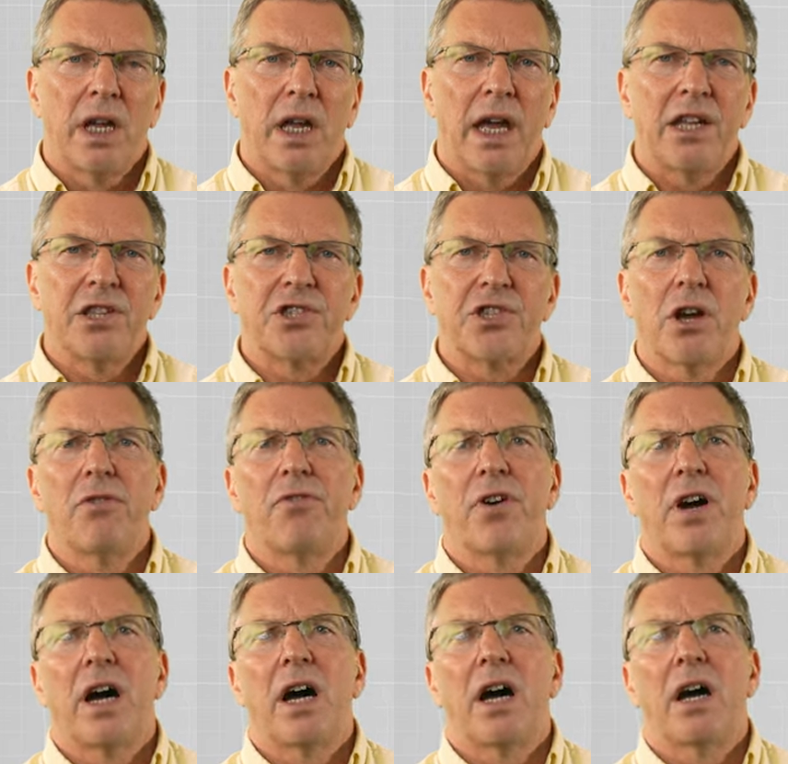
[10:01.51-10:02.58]
And so
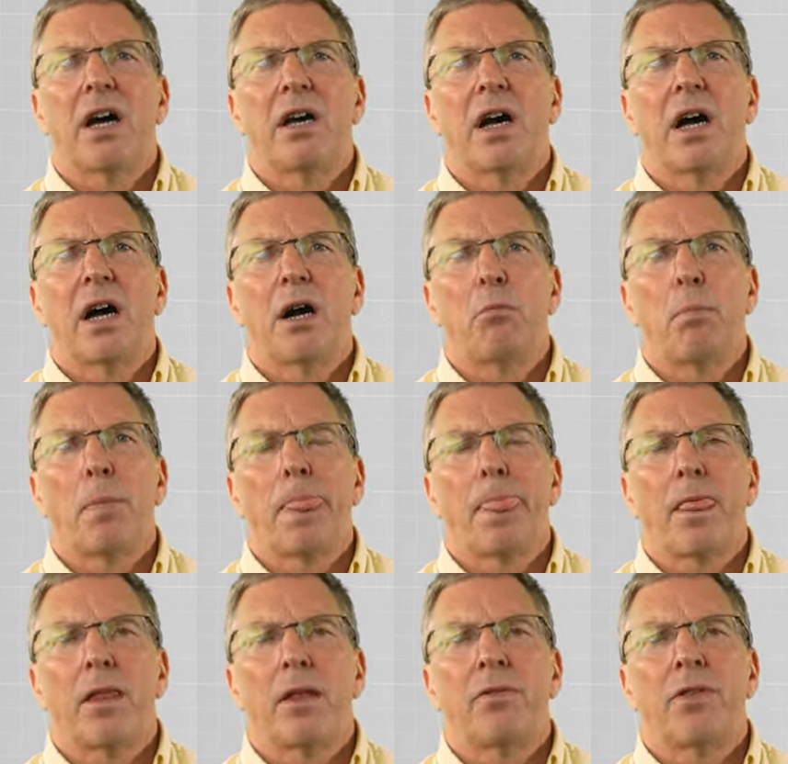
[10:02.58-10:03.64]
far,
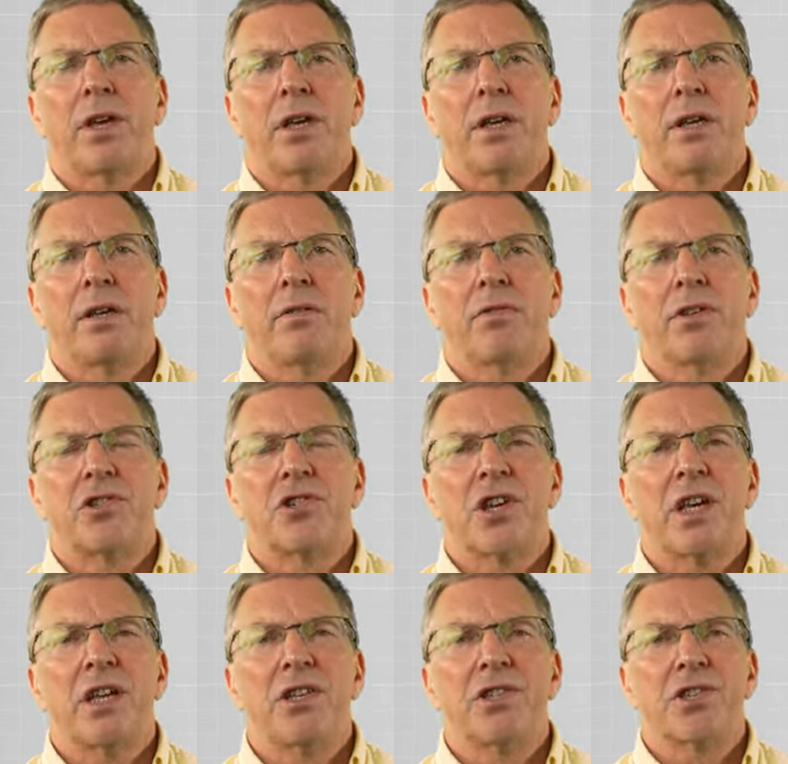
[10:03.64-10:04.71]
the
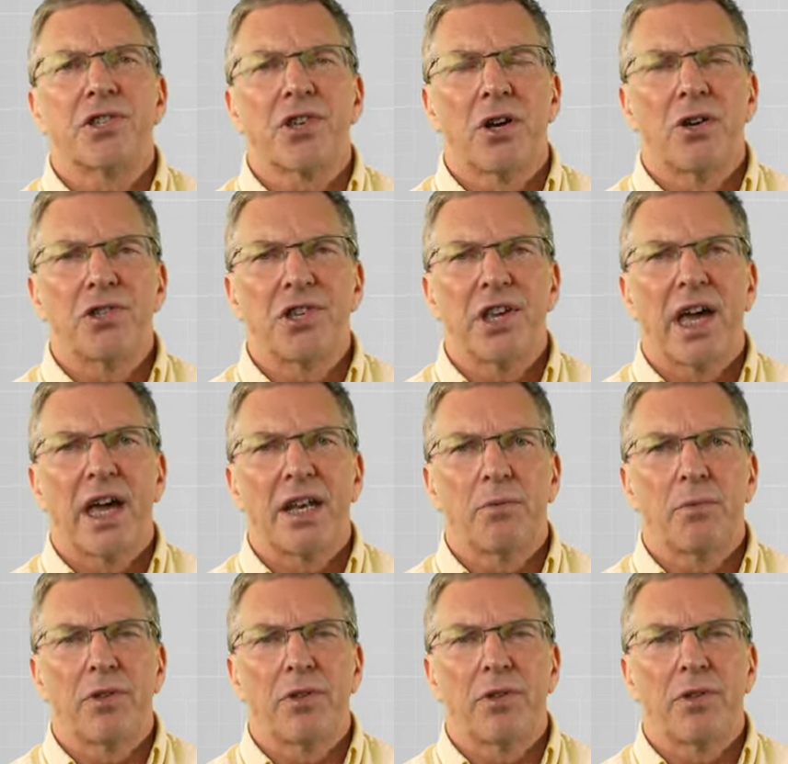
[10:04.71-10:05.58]
genes associated with